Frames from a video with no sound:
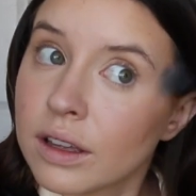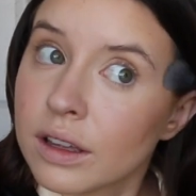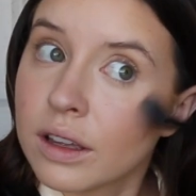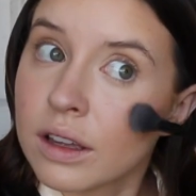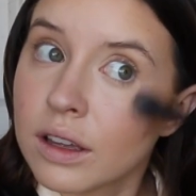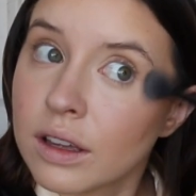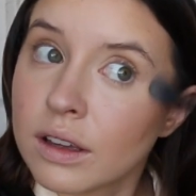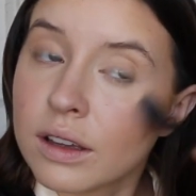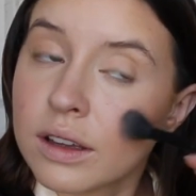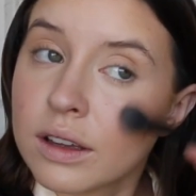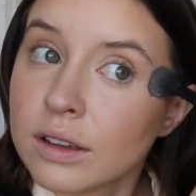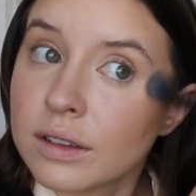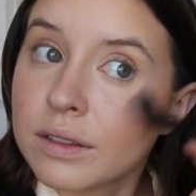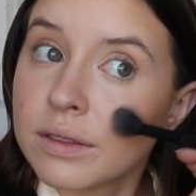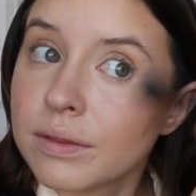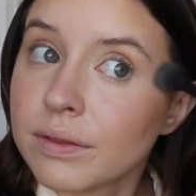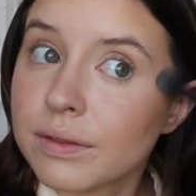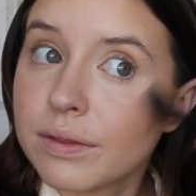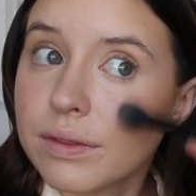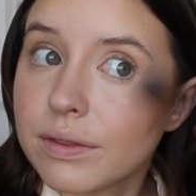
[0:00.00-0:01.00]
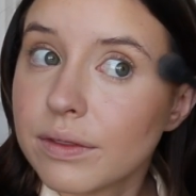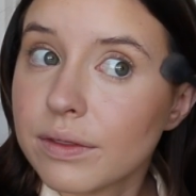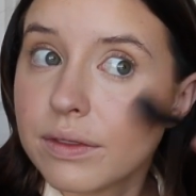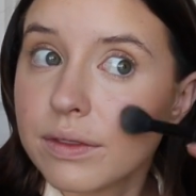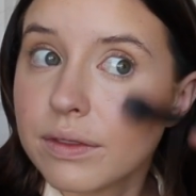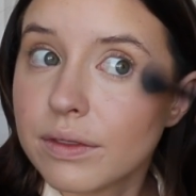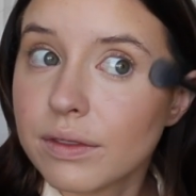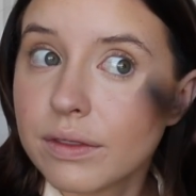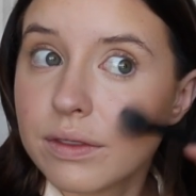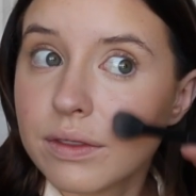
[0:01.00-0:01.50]

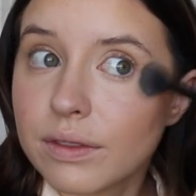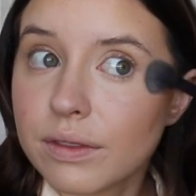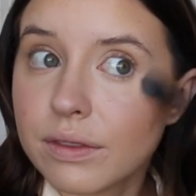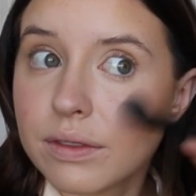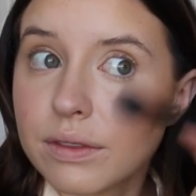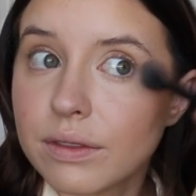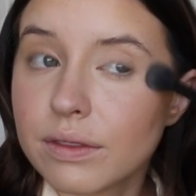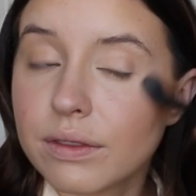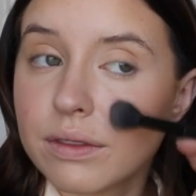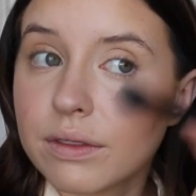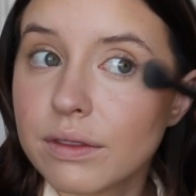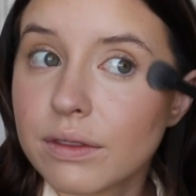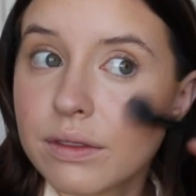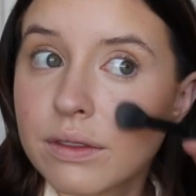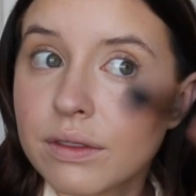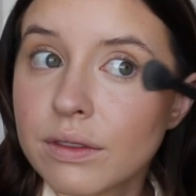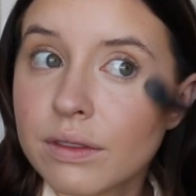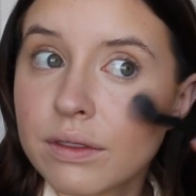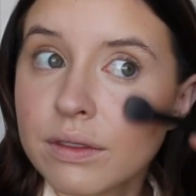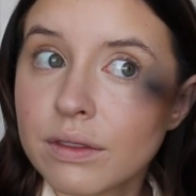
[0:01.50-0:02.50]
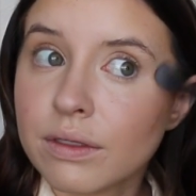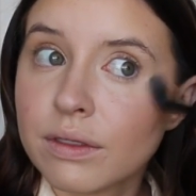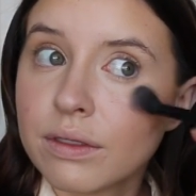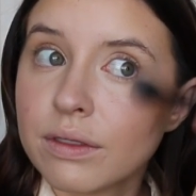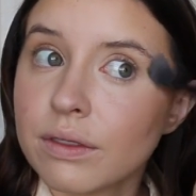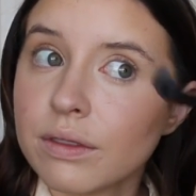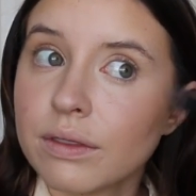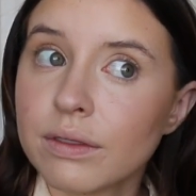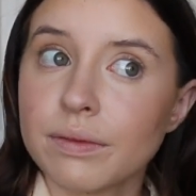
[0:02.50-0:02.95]
No one is speaking in this clip.